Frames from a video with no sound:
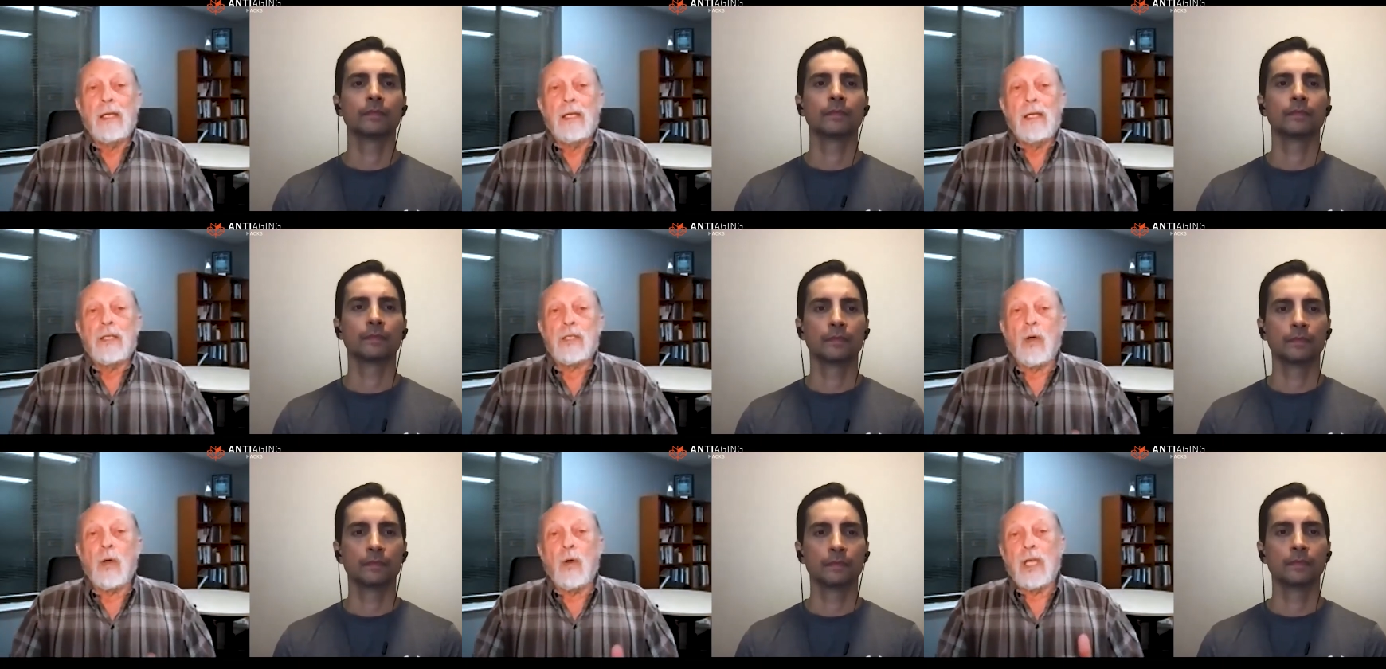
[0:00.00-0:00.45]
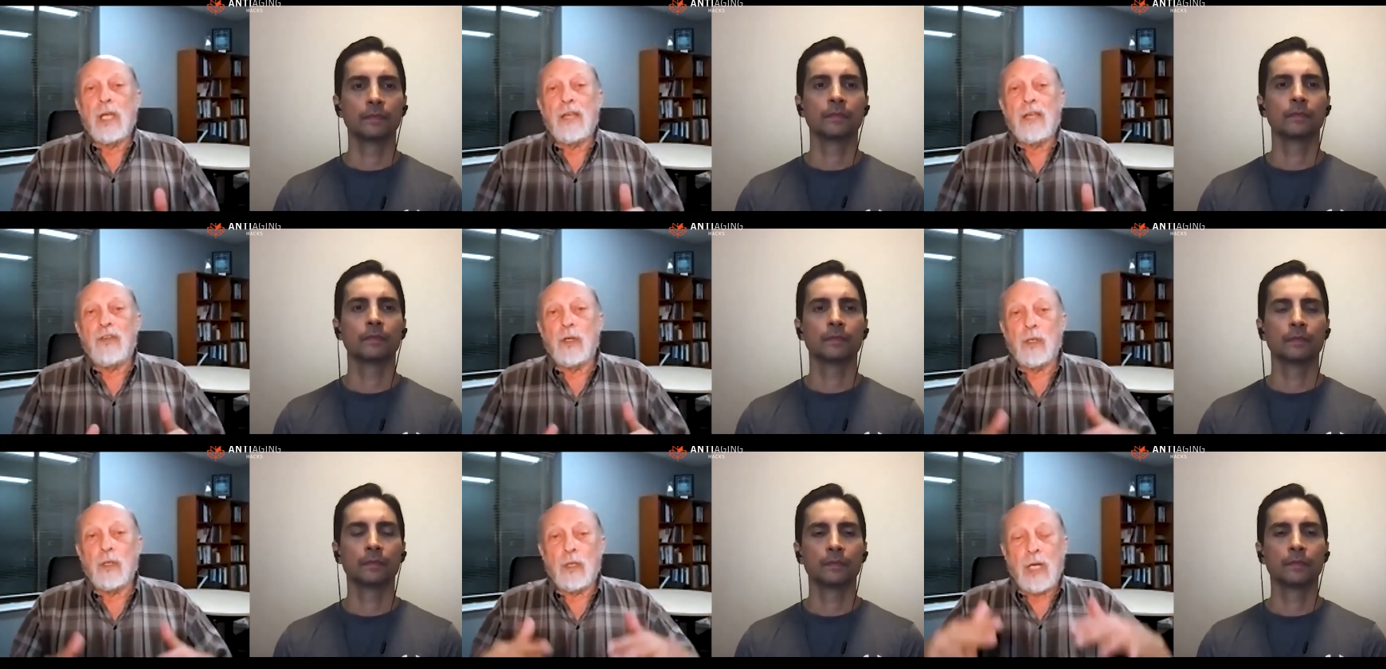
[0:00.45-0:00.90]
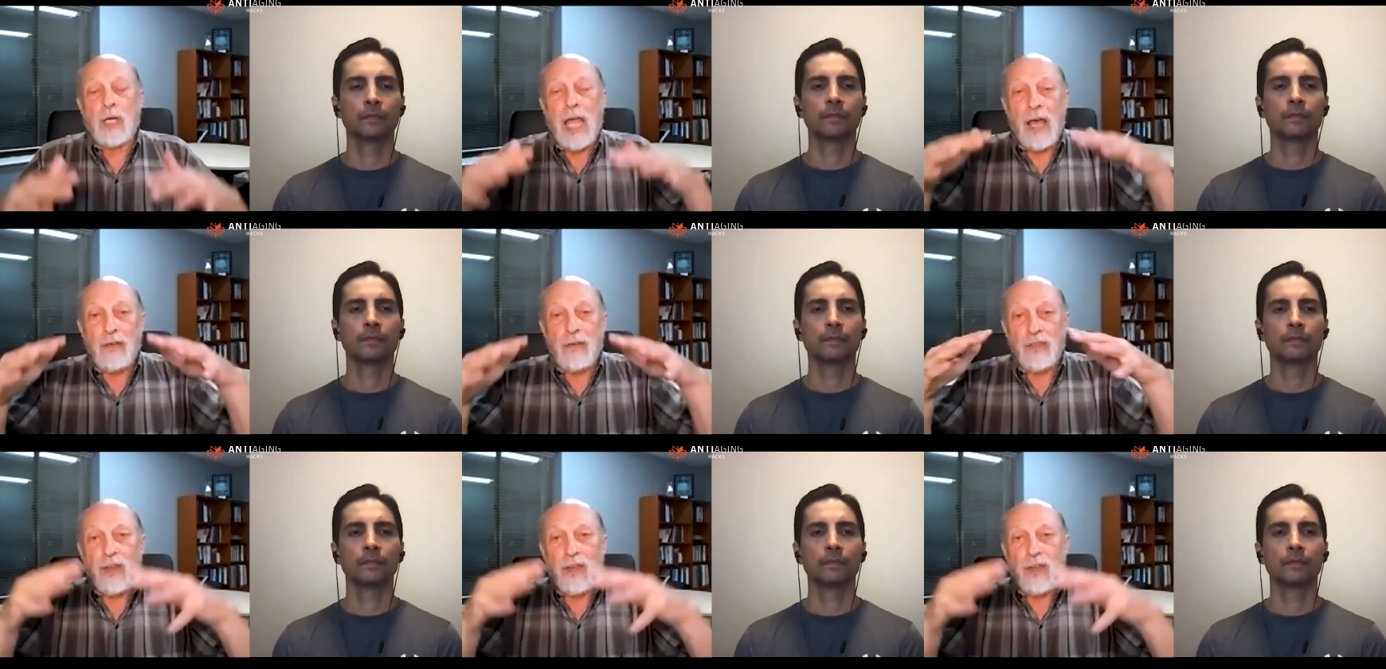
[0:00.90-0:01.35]
Speaker 1: So if you
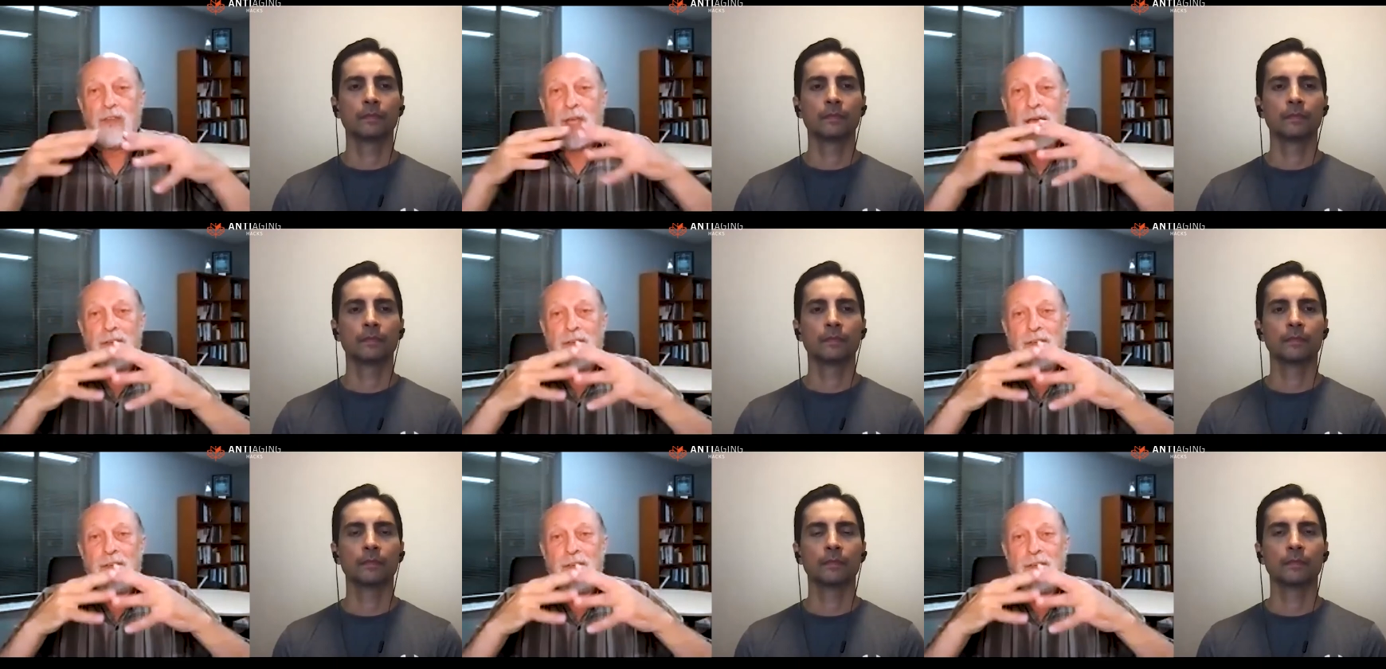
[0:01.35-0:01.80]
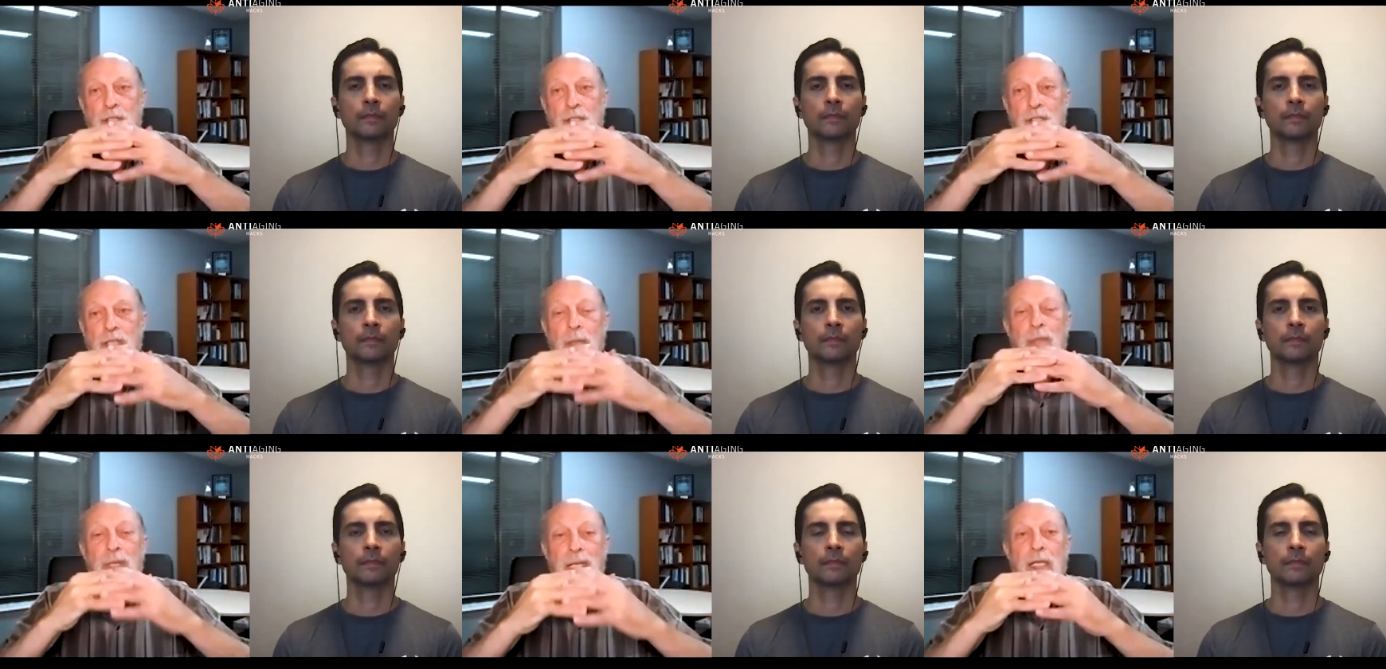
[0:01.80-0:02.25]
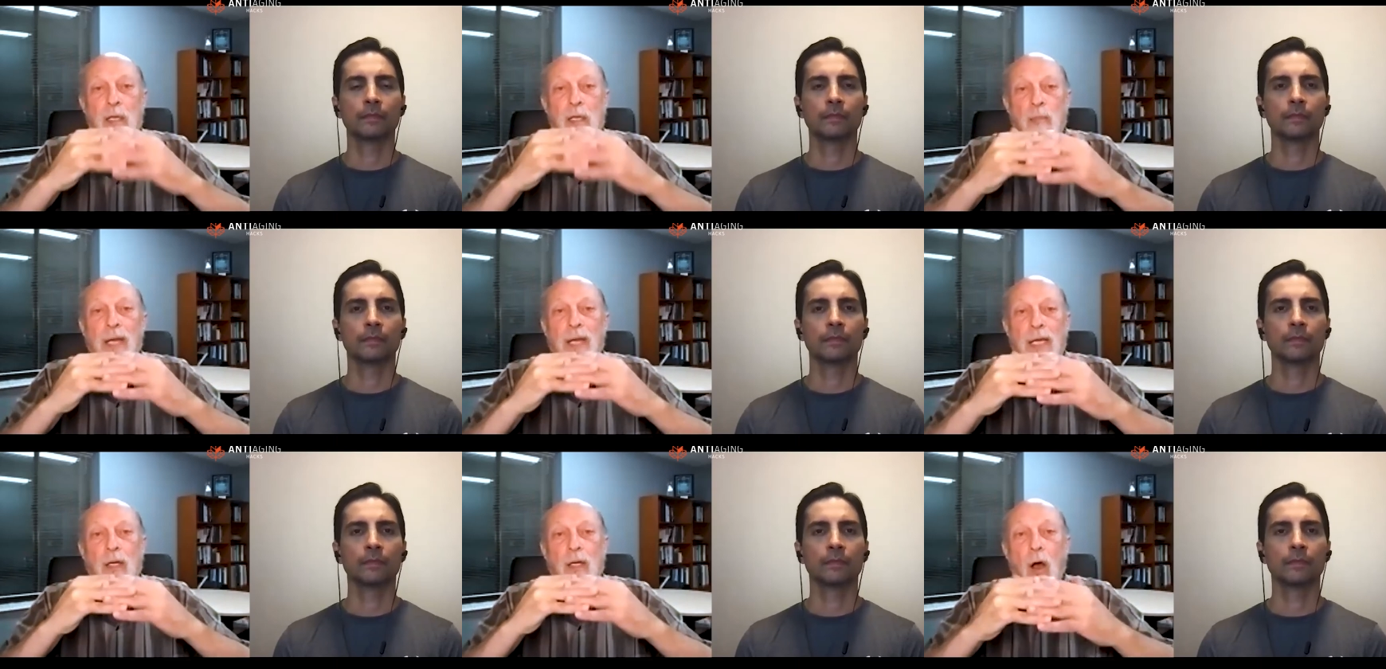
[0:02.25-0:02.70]
have stimulating your
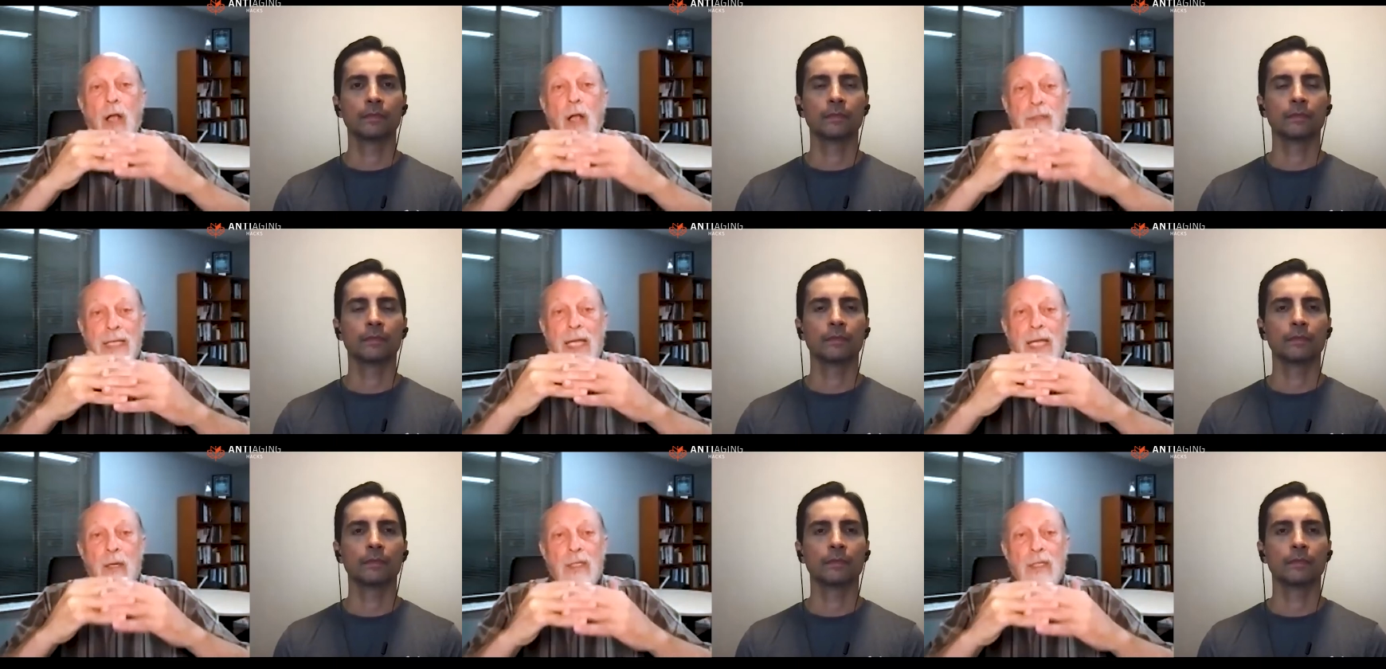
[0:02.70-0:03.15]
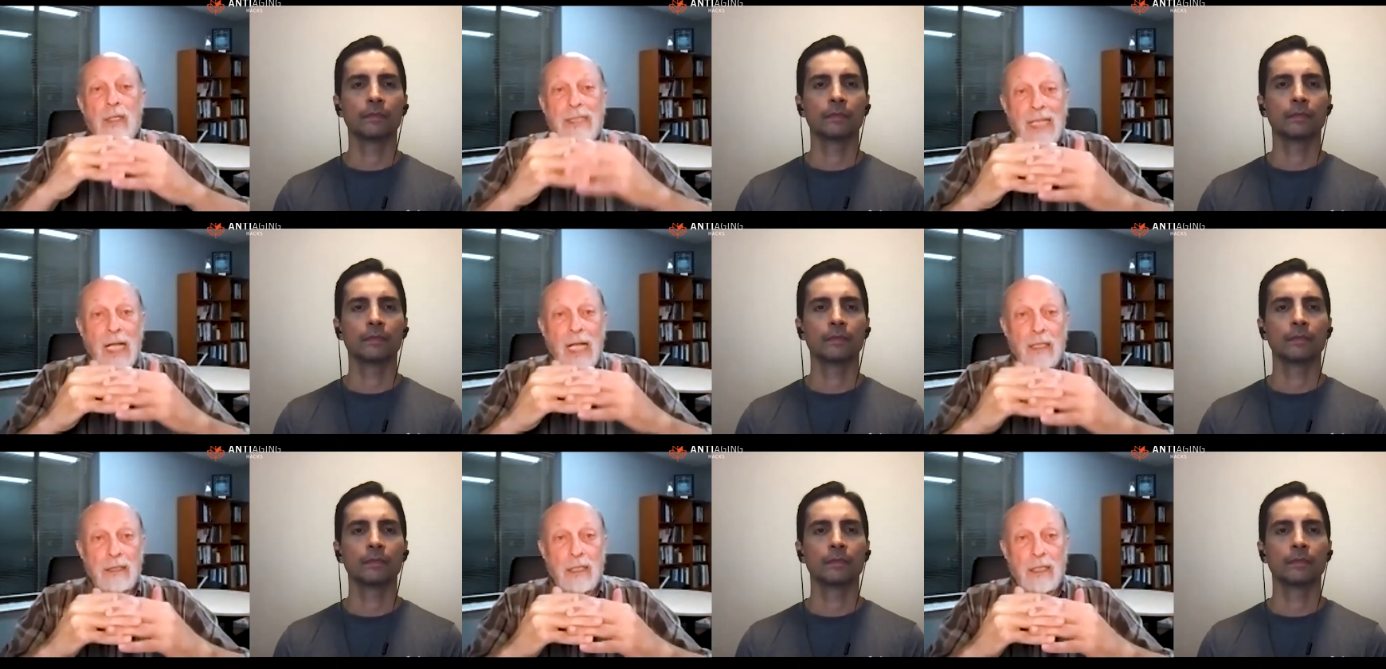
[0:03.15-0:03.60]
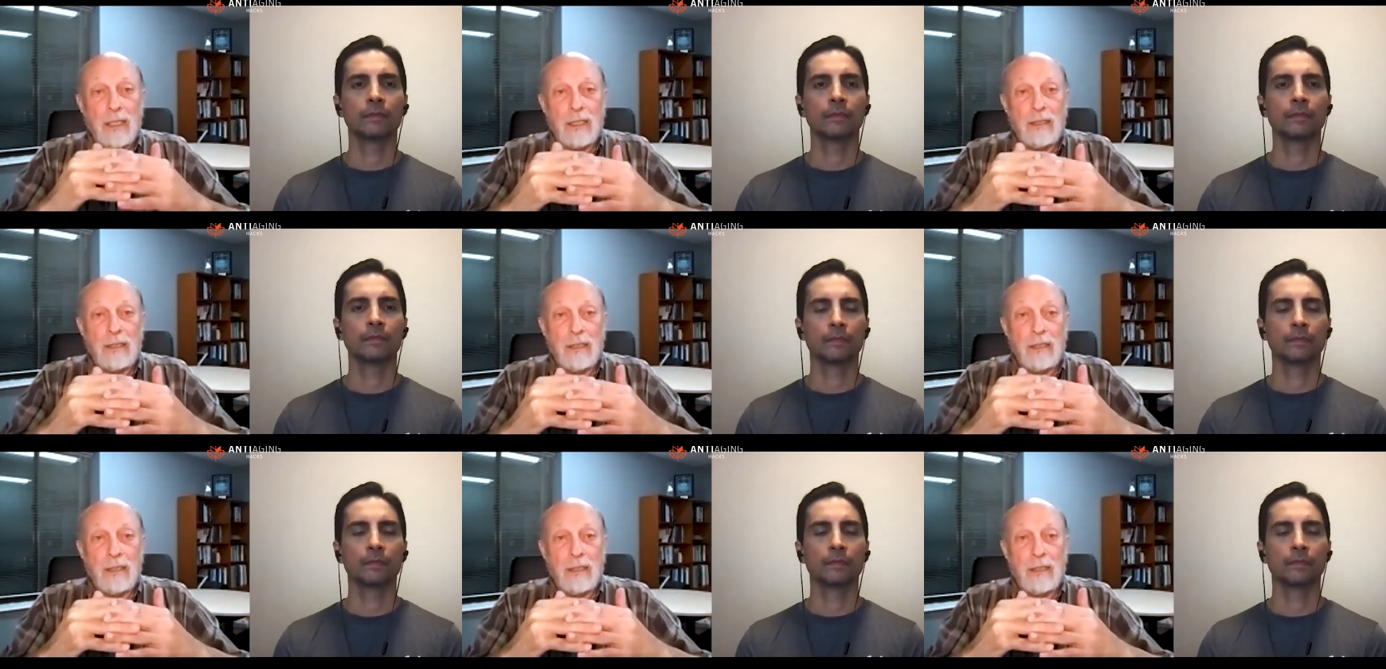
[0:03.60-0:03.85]
brain all night in Delta,